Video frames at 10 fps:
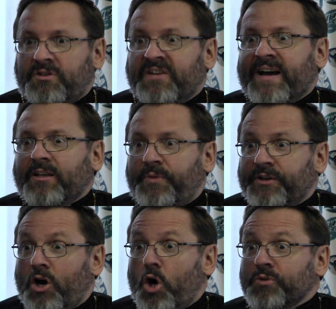develop
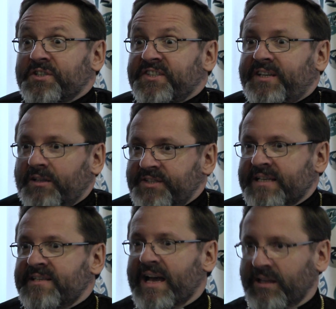their own skills
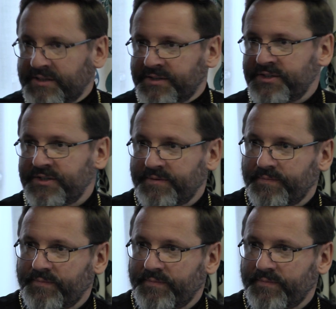and talents.